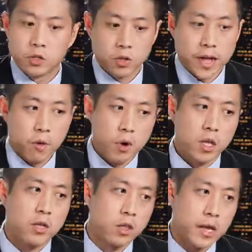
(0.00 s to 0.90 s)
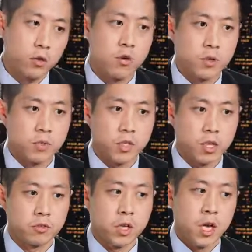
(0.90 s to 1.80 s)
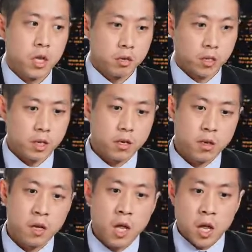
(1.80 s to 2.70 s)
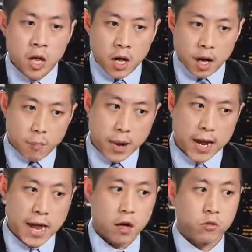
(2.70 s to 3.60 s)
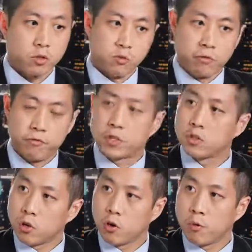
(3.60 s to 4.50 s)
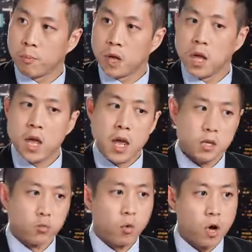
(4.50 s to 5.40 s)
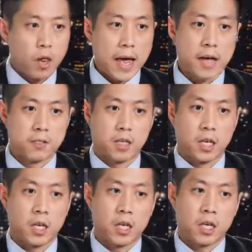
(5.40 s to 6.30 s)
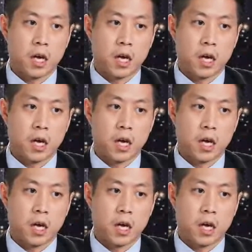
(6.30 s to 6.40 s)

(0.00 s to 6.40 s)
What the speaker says: So that way, the landlord themselves, they're getting a payout to fix the home, as well as getting